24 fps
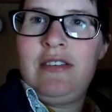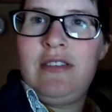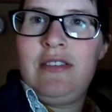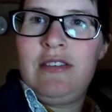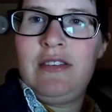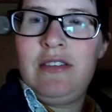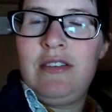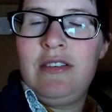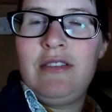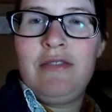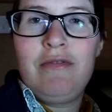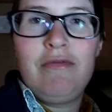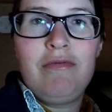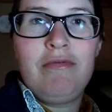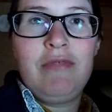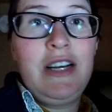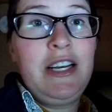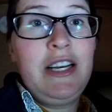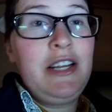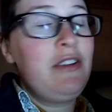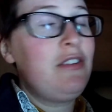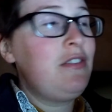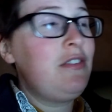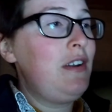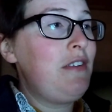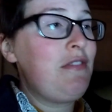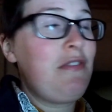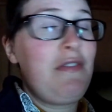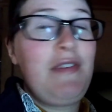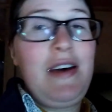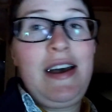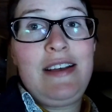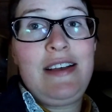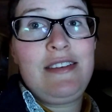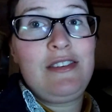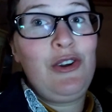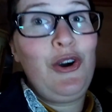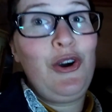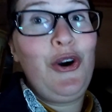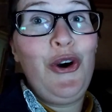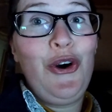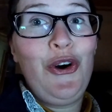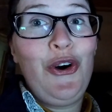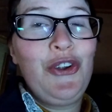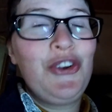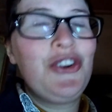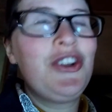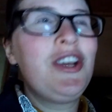is really useful if the fire's not
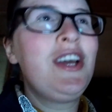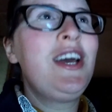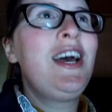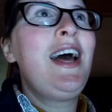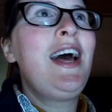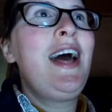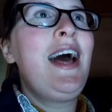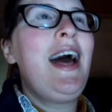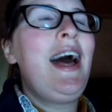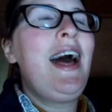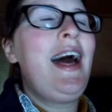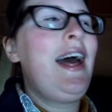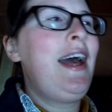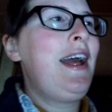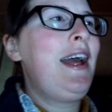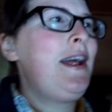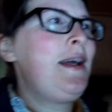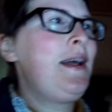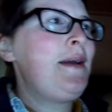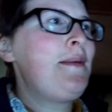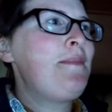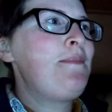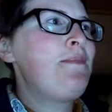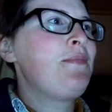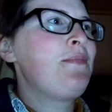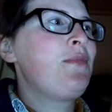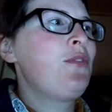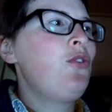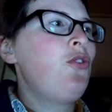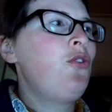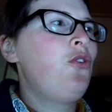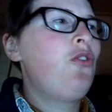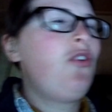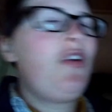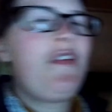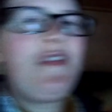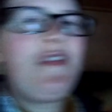on um or